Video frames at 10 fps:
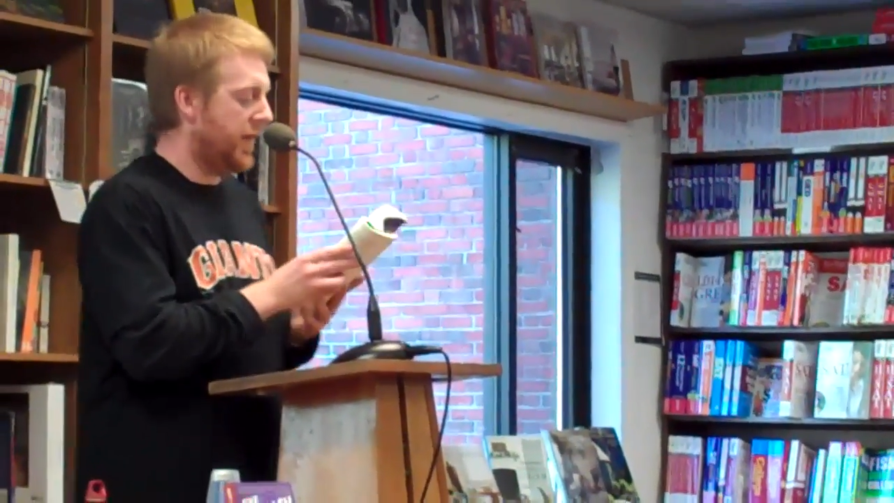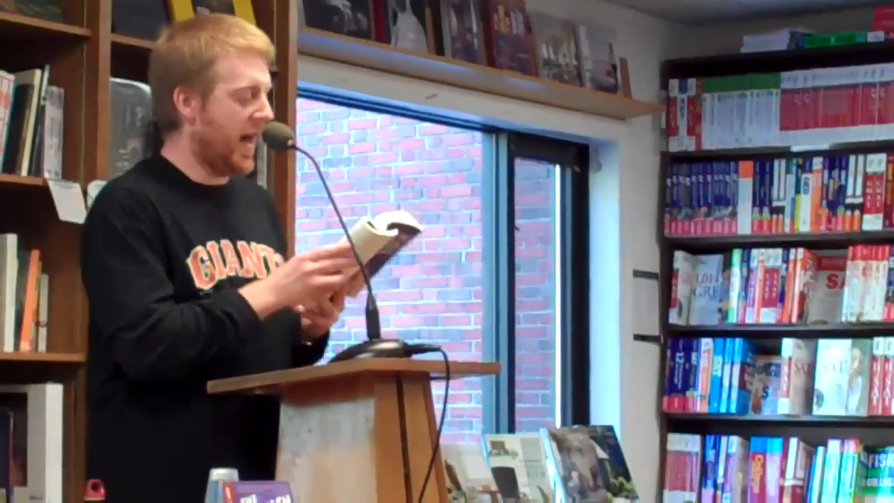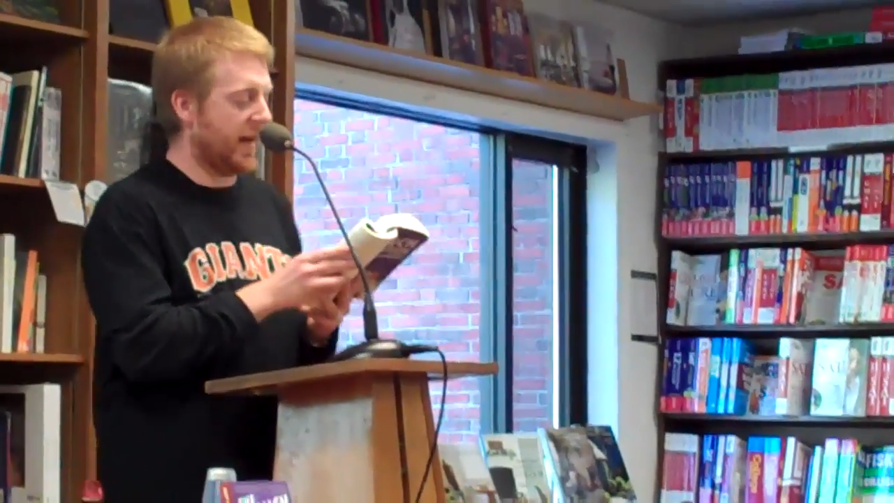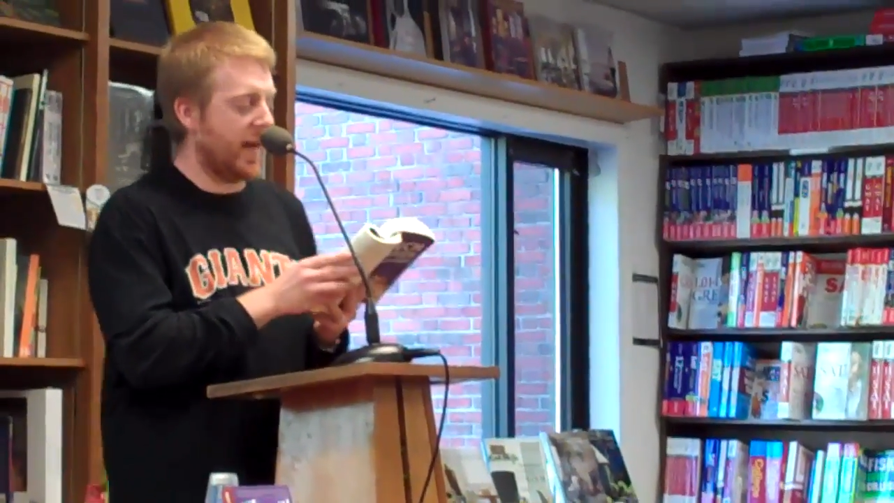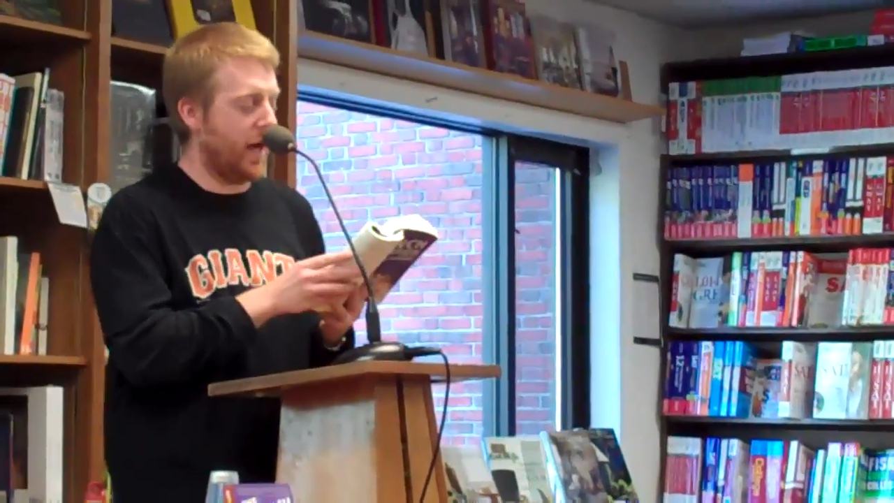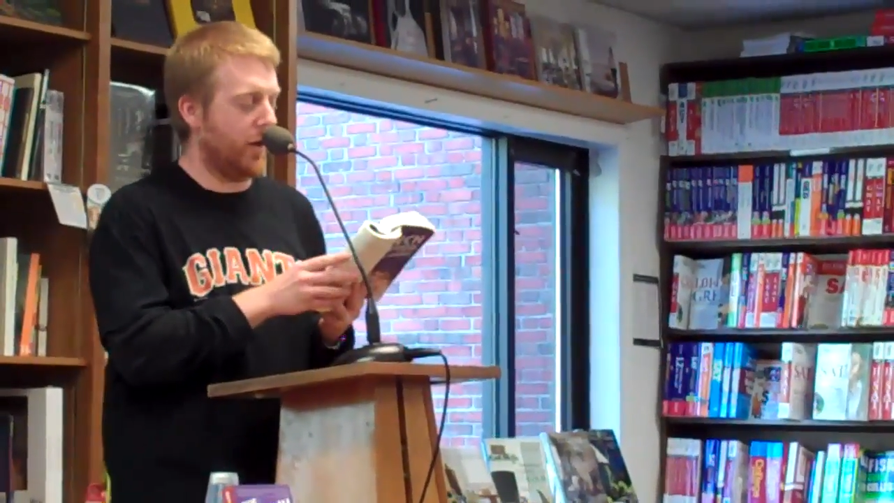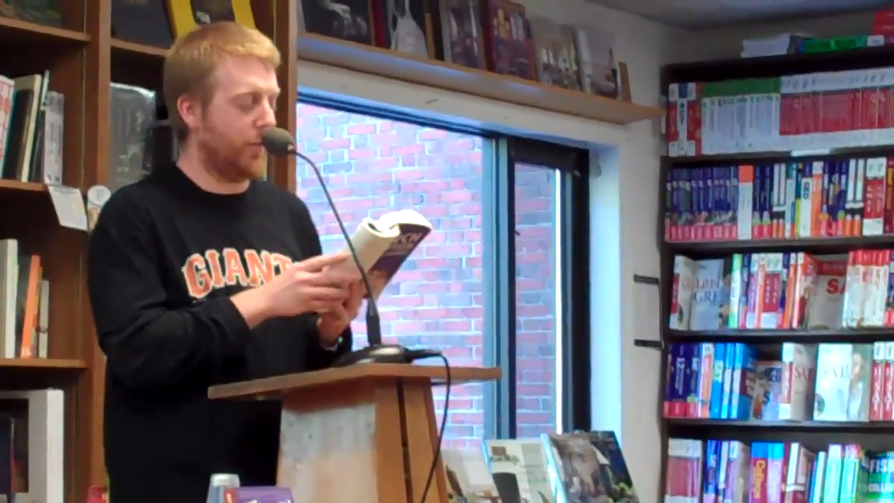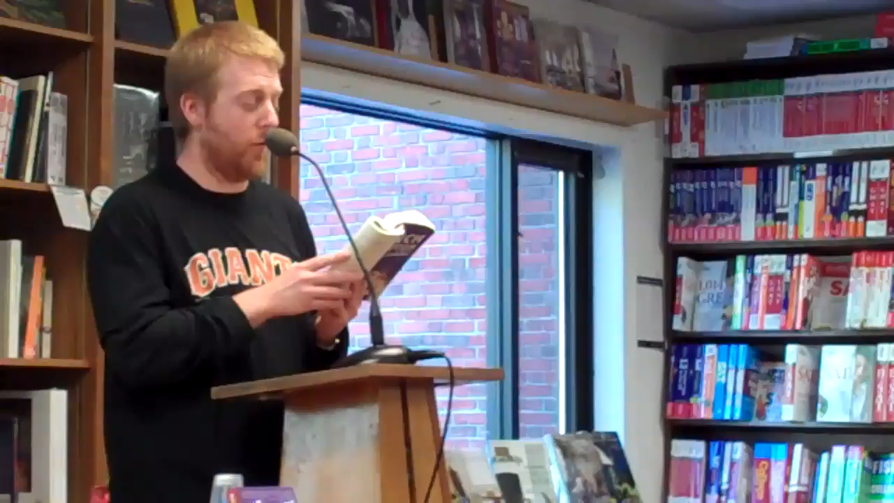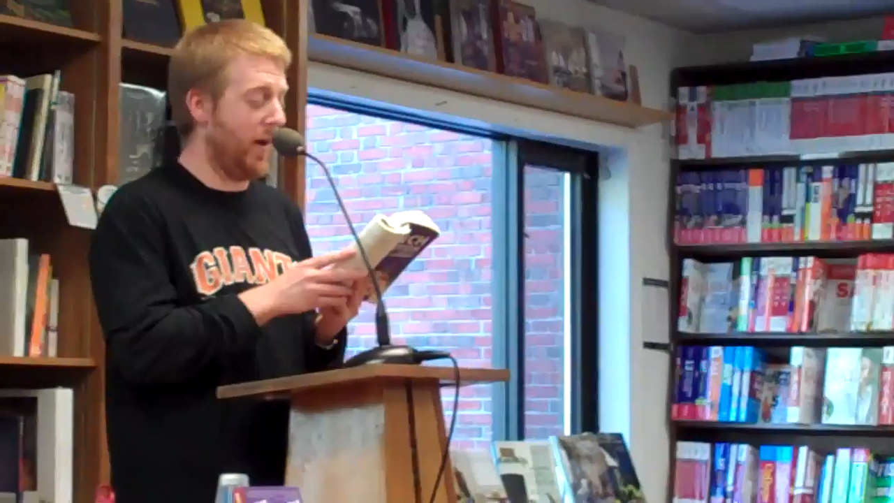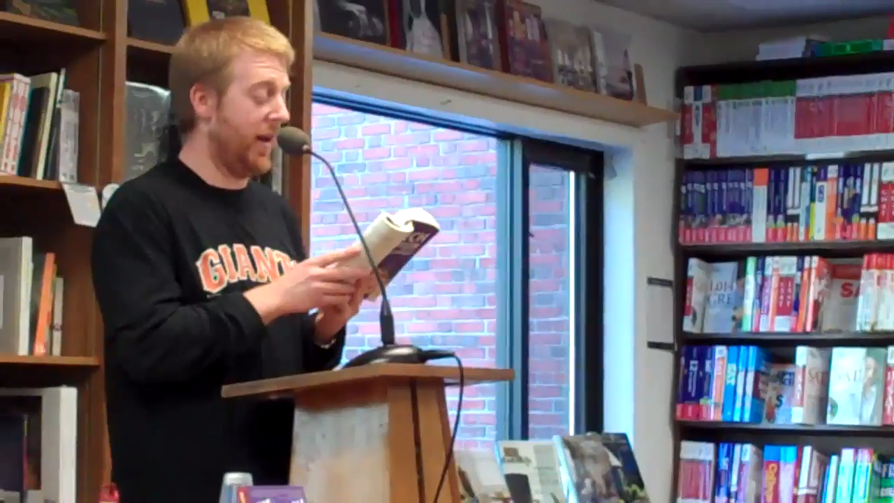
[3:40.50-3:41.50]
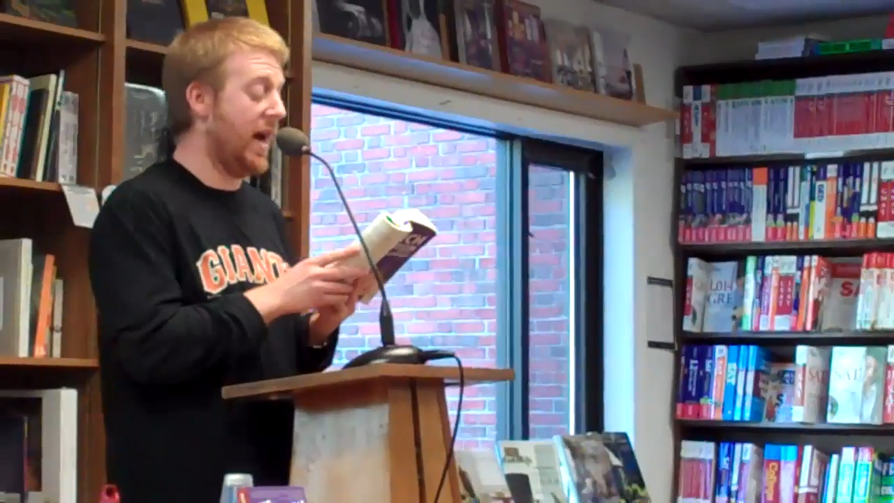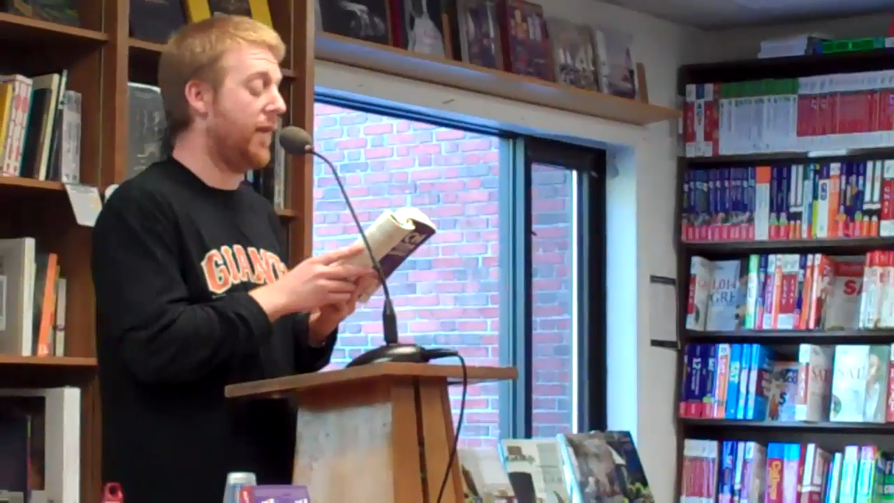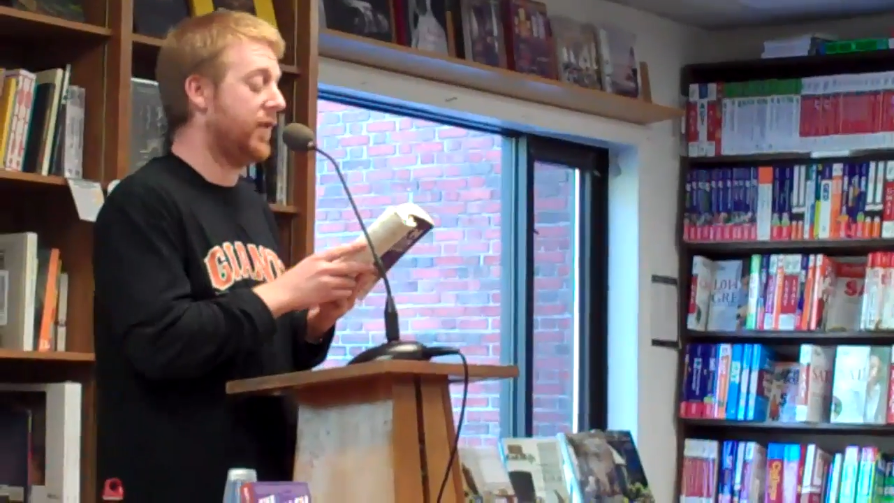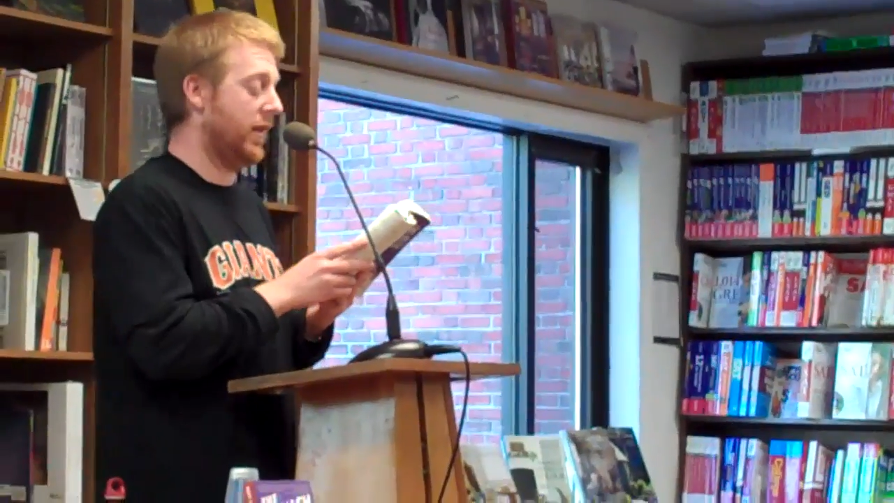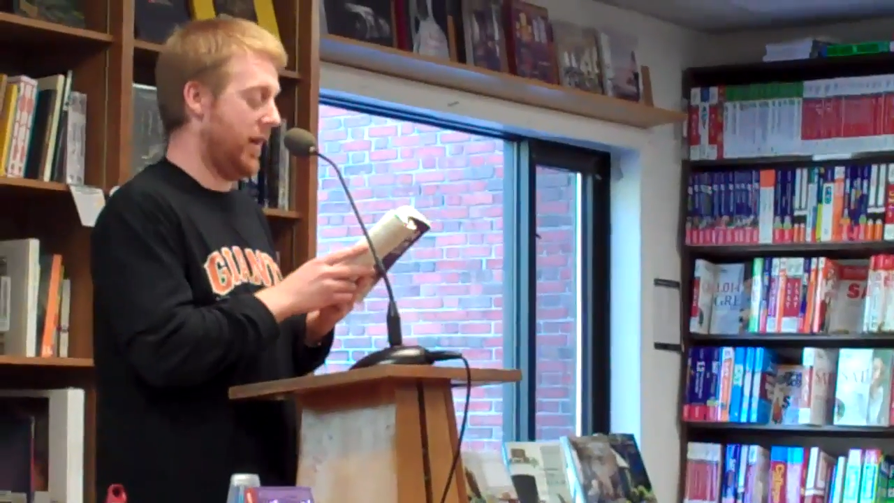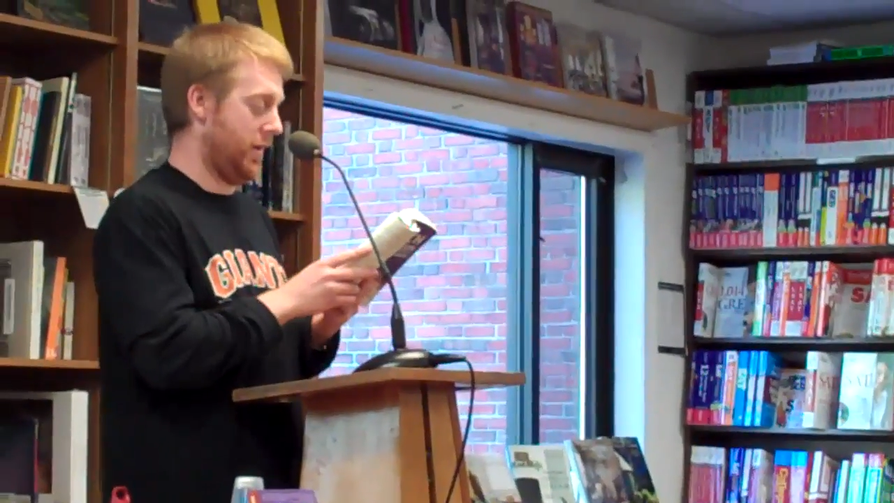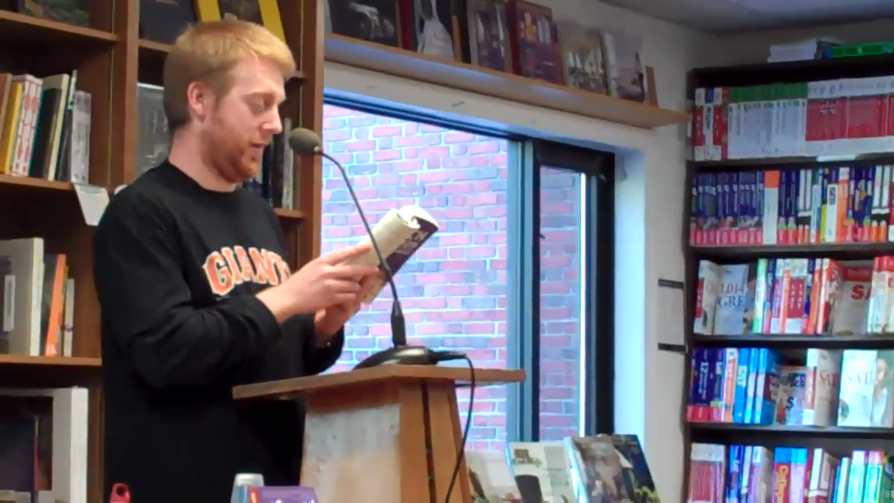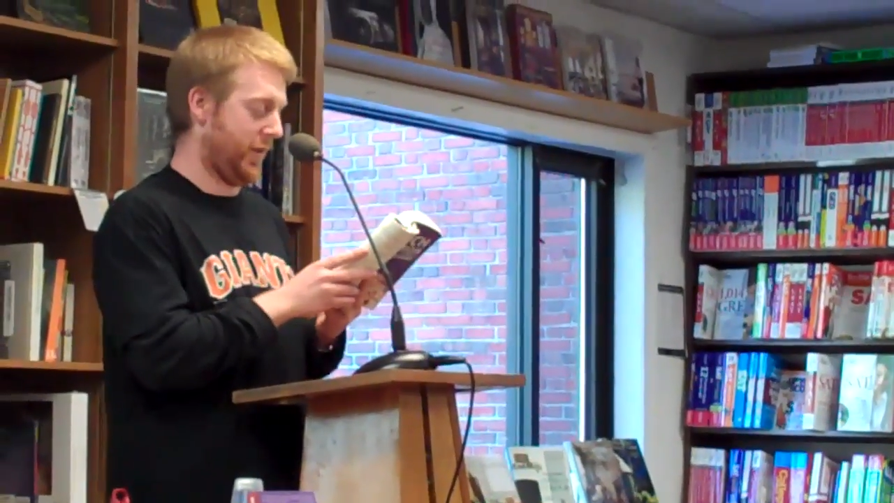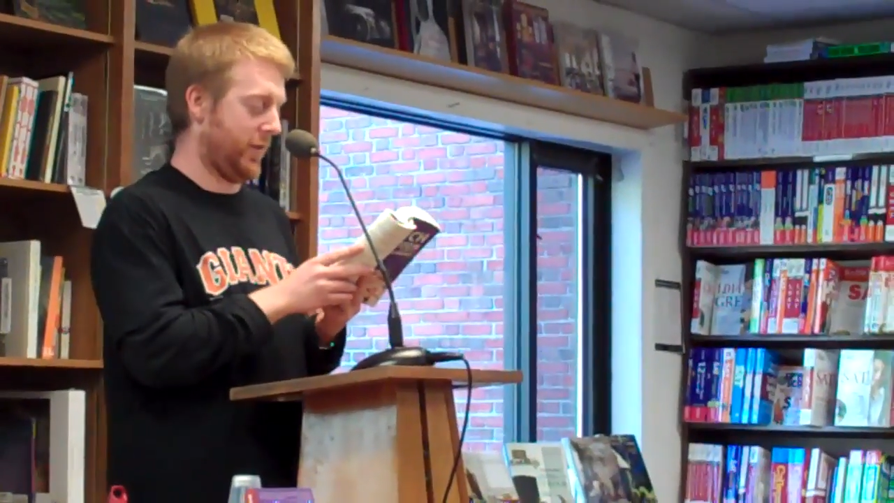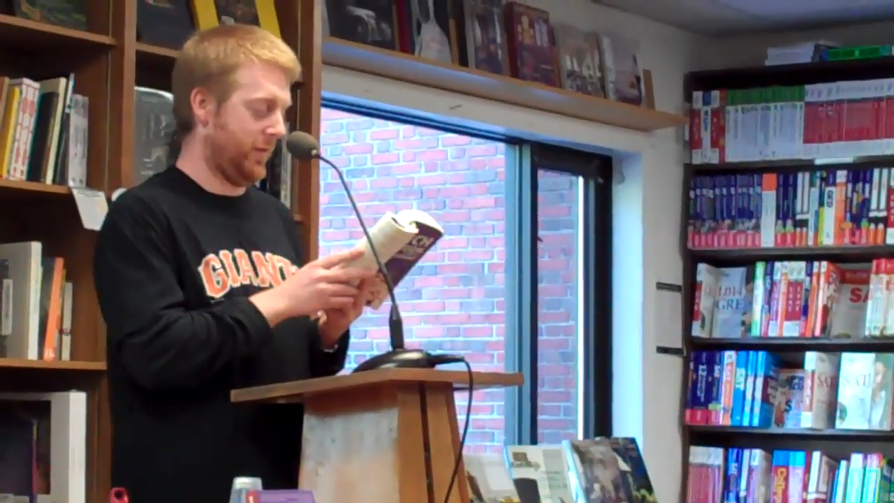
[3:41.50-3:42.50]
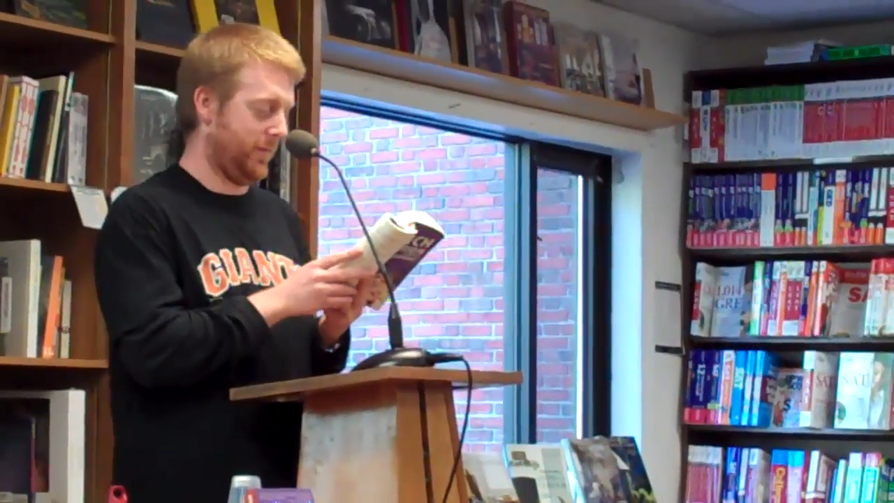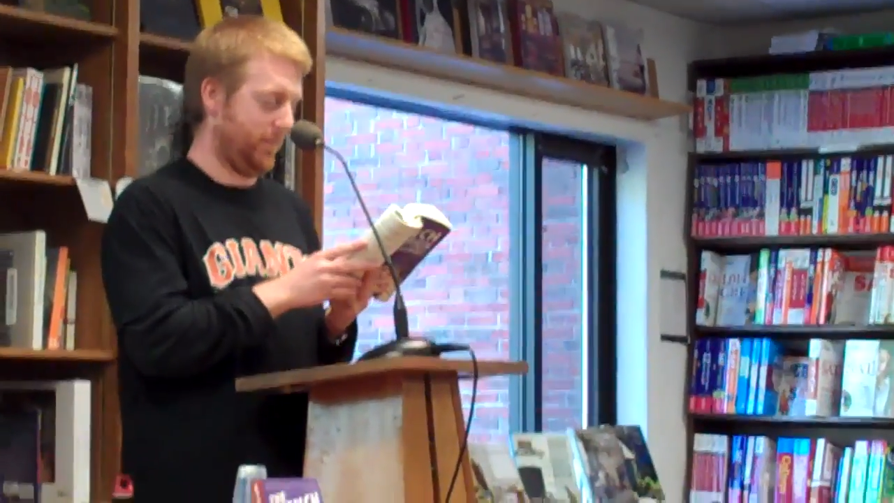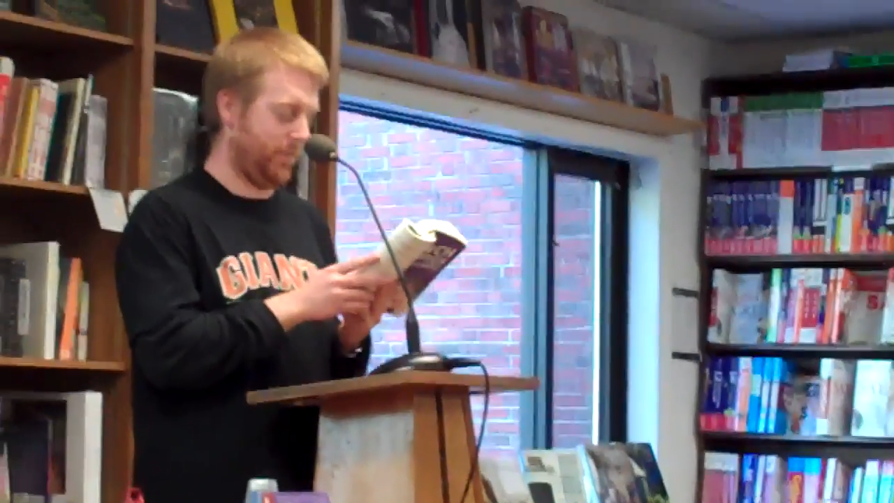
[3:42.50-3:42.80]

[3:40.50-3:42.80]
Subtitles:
That accounted for about half the letters.